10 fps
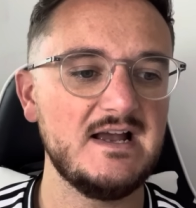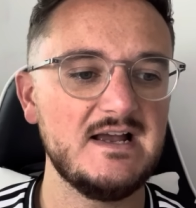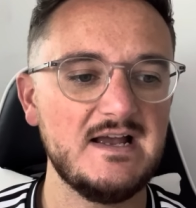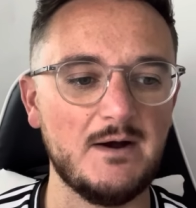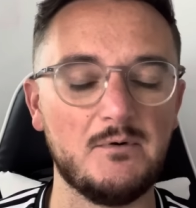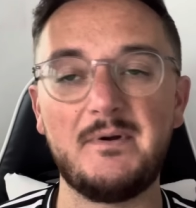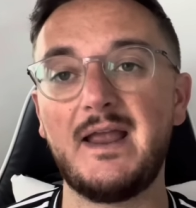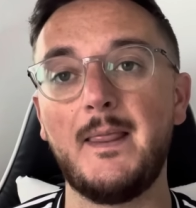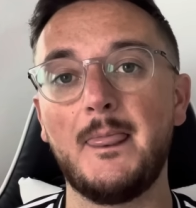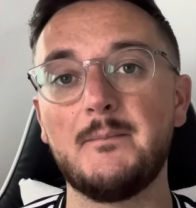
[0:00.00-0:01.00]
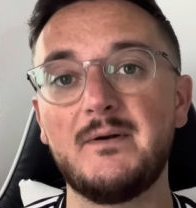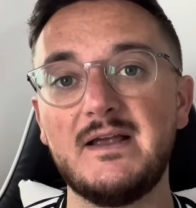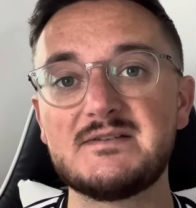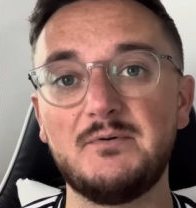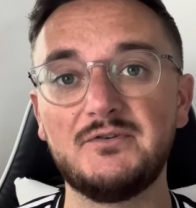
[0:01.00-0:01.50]
and we'll be getting the
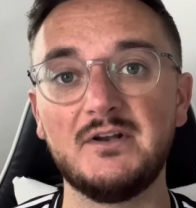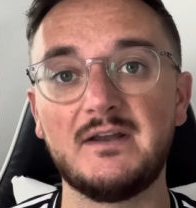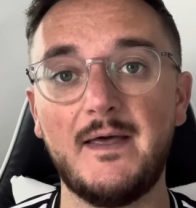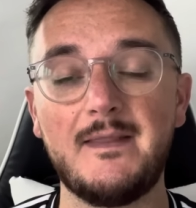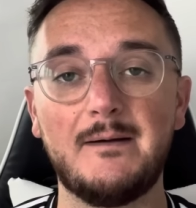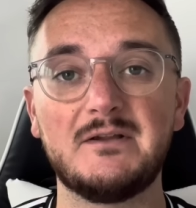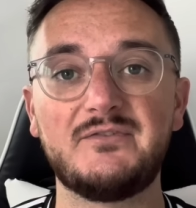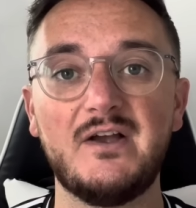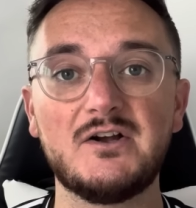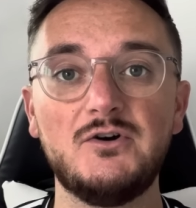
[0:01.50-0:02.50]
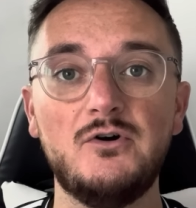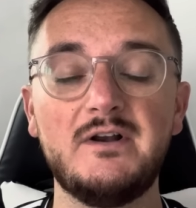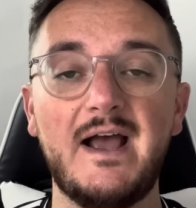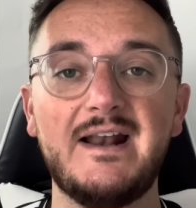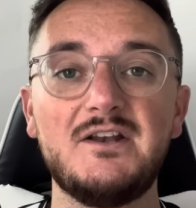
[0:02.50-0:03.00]
place buzzing, getting the atmosphere going
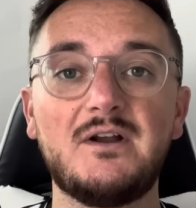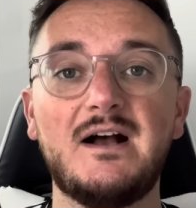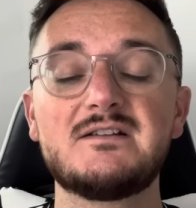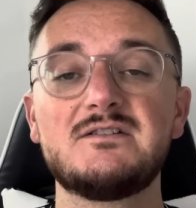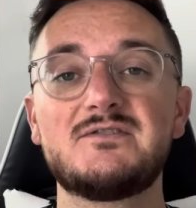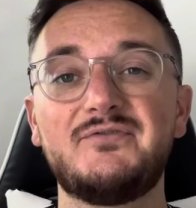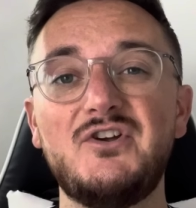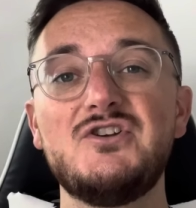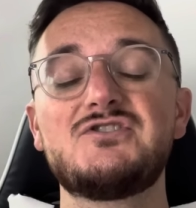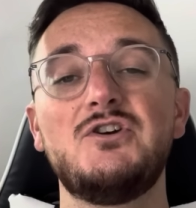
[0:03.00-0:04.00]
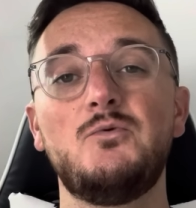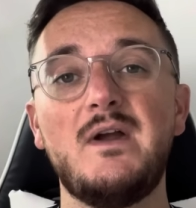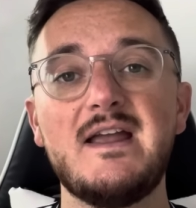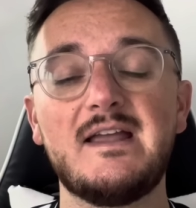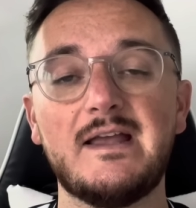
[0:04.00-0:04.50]
ahead of Newcastle's first
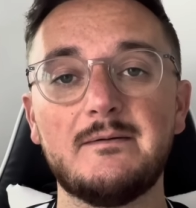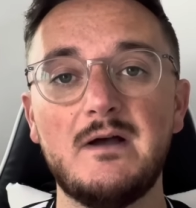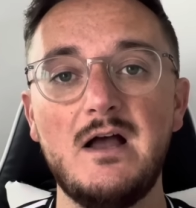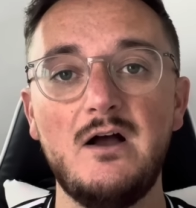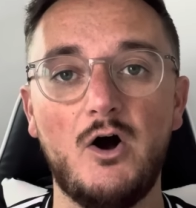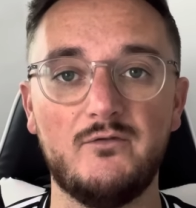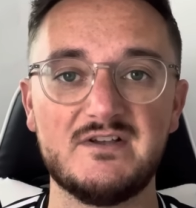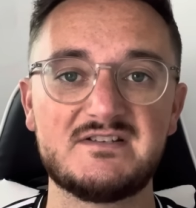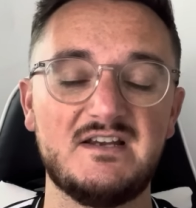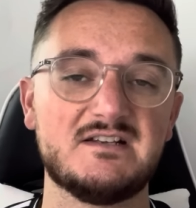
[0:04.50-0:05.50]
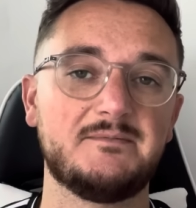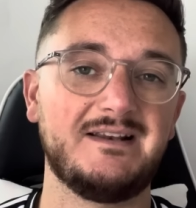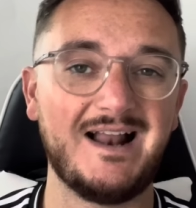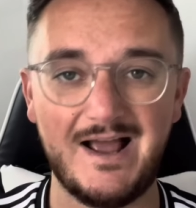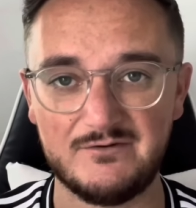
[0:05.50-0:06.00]
away game of the season. It'll be
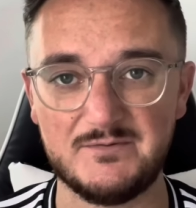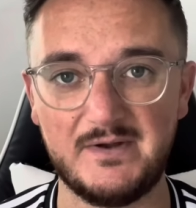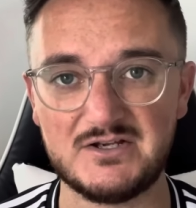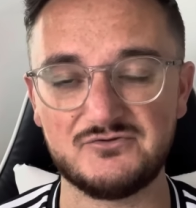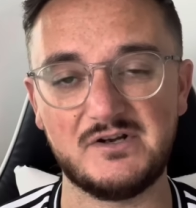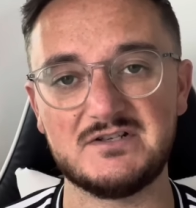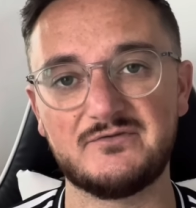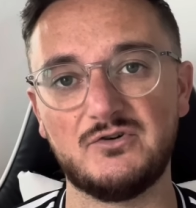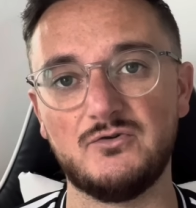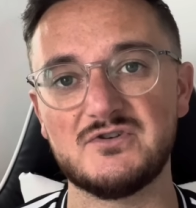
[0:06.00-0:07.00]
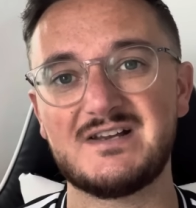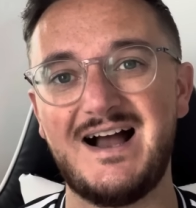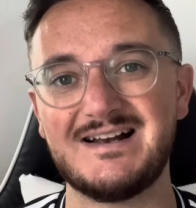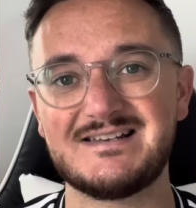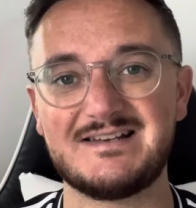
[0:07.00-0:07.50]
live on the big screens, of course,
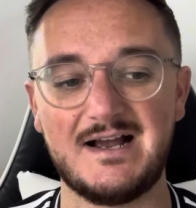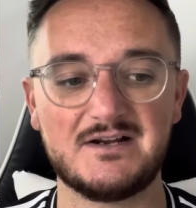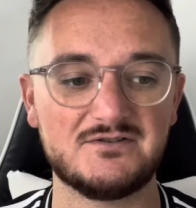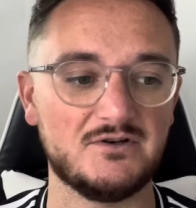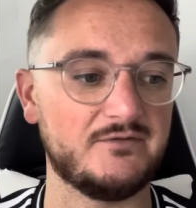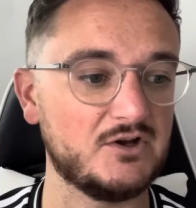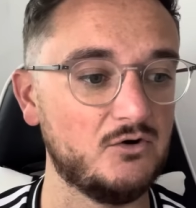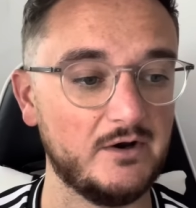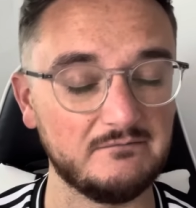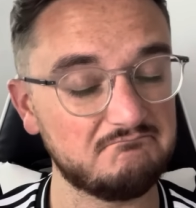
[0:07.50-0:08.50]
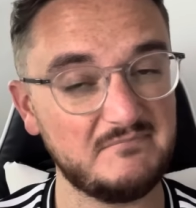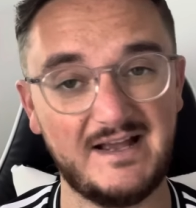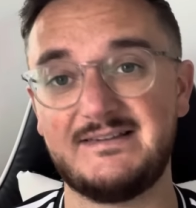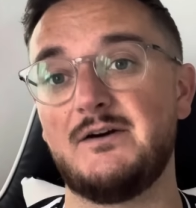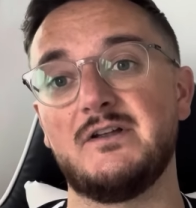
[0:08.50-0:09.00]
at Stack. So if you're going, get
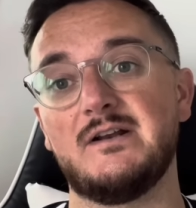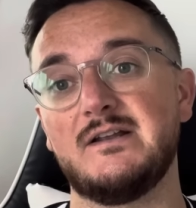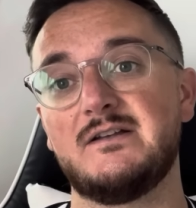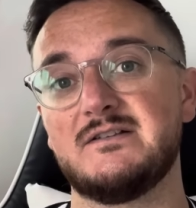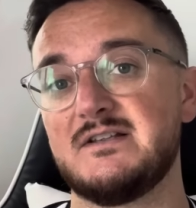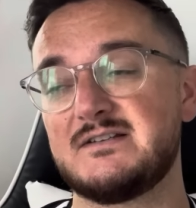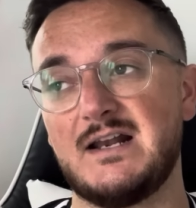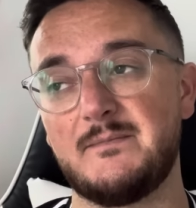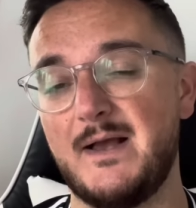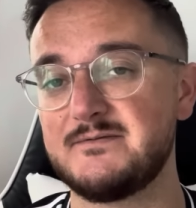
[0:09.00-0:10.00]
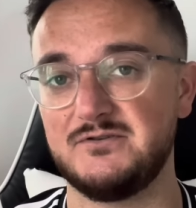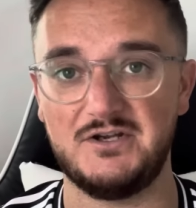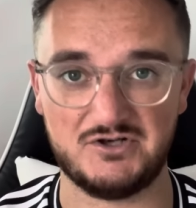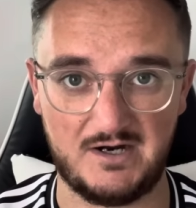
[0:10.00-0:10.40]
down early, because it's going to be absolutely trying.